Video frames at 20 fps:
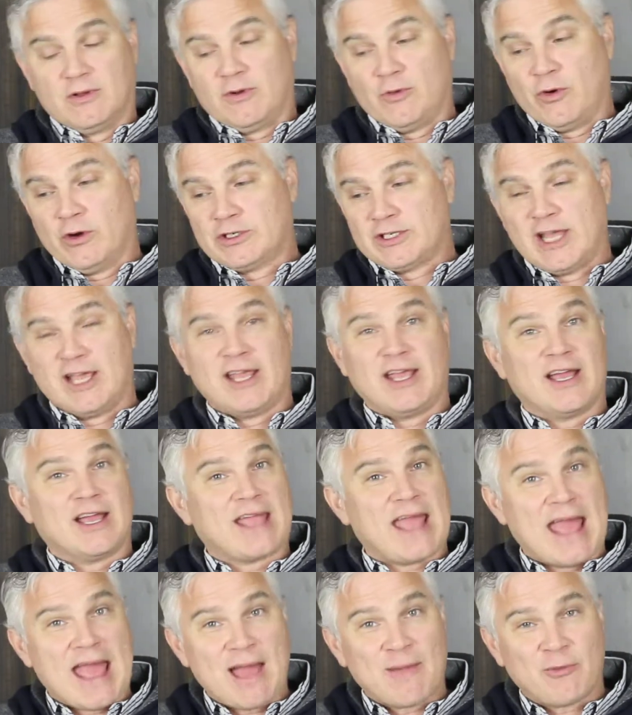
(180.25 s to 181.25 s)
We're taking a
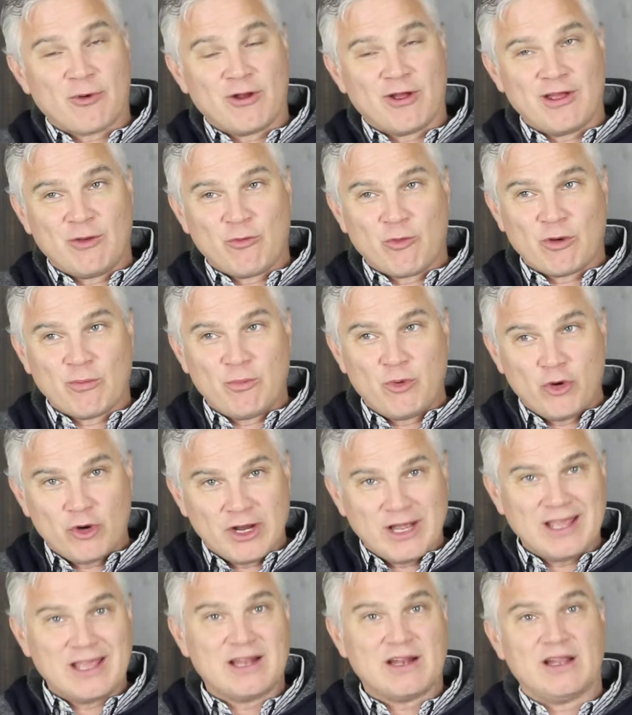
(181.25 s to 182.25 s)
camera we're
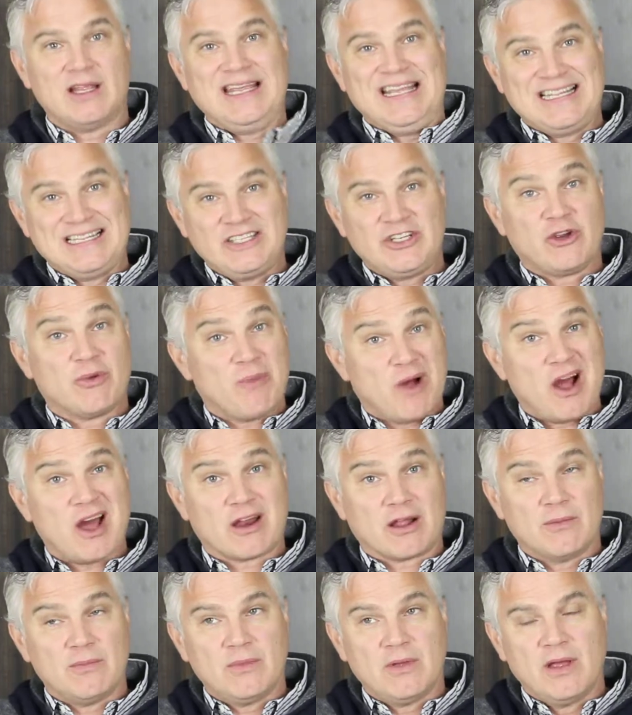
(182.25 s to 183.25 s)
putting it in your
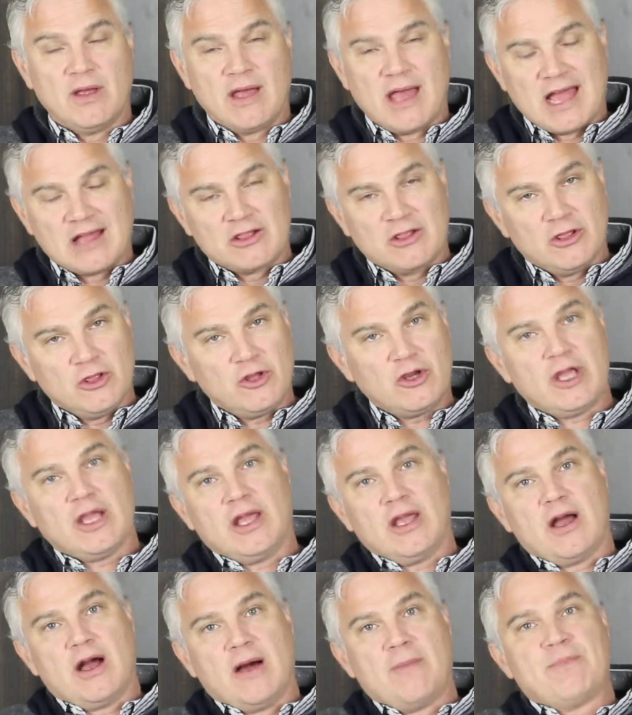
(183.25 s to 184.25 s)
bottom and
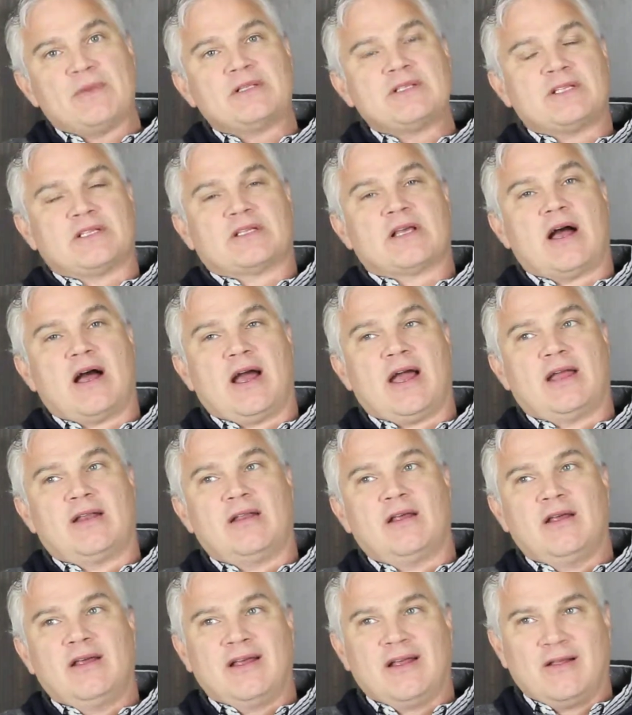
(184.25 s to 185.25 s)
looking up
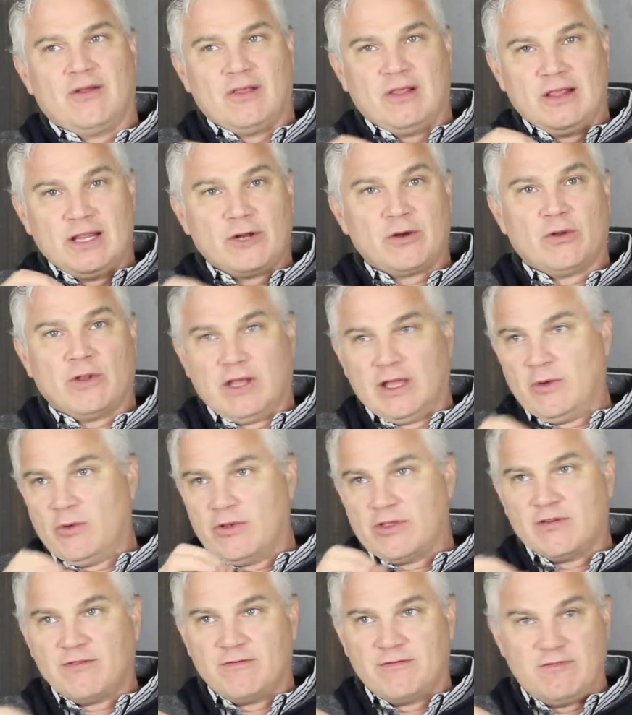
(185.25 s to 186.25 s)
inside, literally
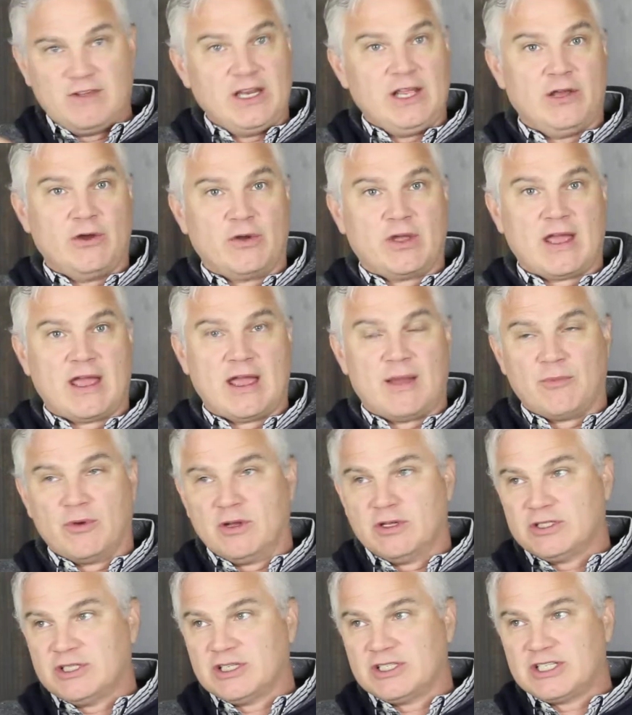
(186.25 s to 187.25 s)
with a video
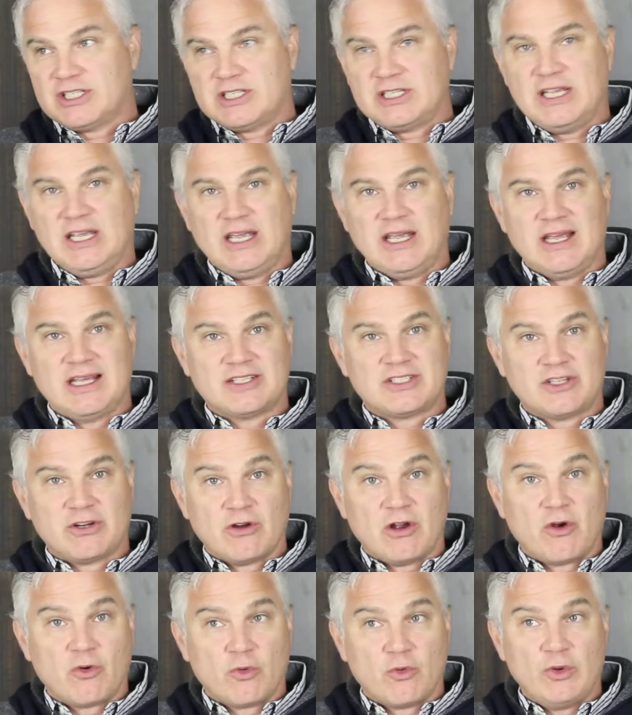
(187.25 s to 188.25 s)
camera, to see, is
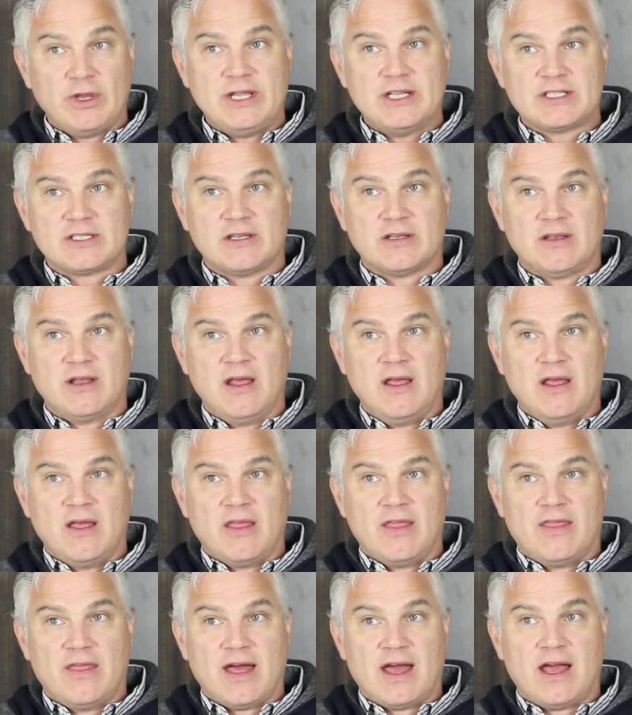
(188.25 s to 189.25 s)
there a reason
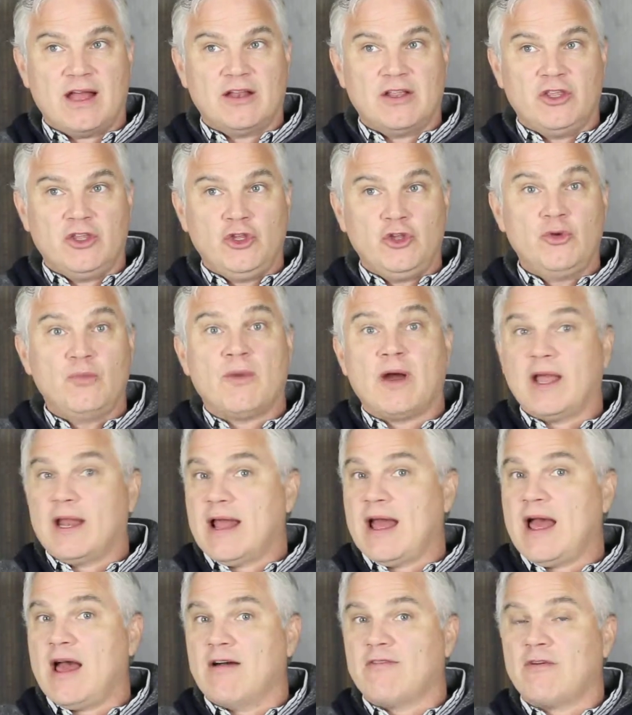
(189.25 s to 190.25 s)
that you might
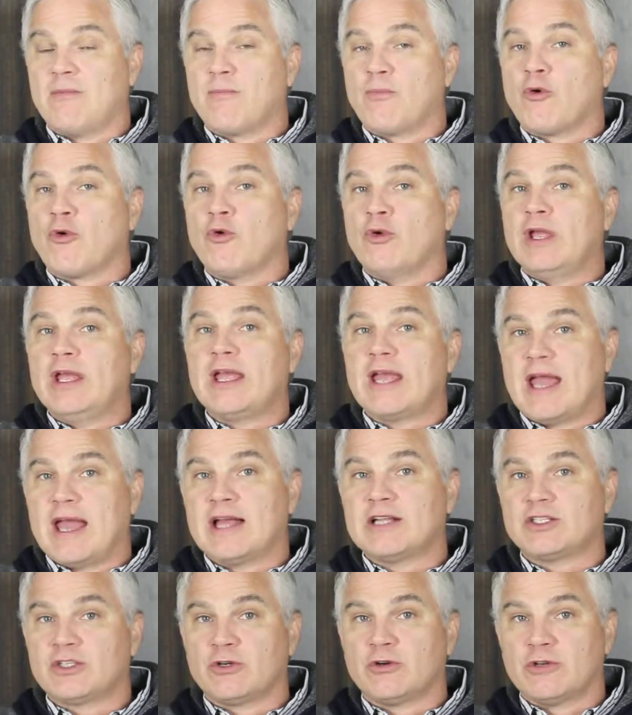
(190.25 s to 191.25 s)
have a
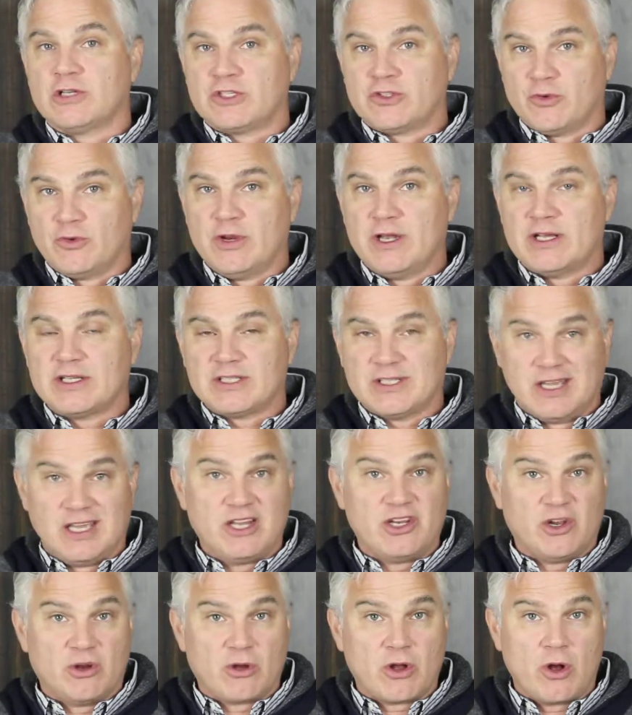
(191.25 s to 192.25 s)
precancerous risk
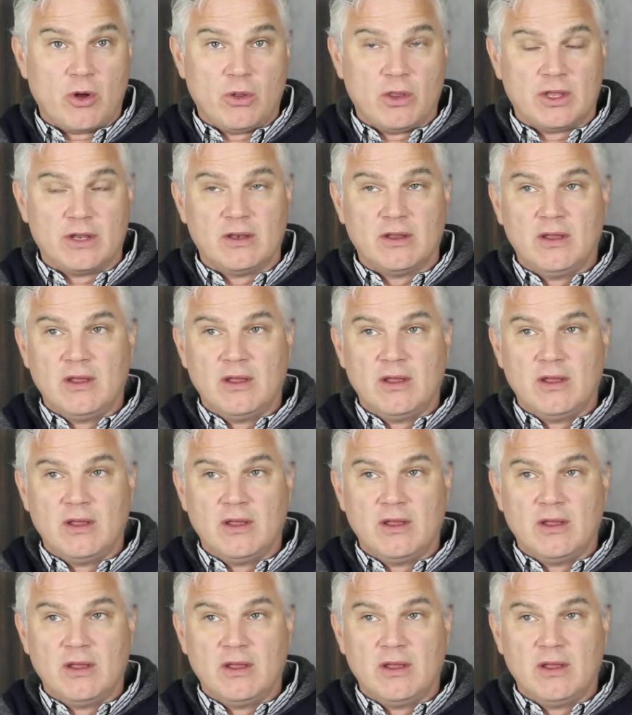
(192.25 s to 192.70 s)
in your colon?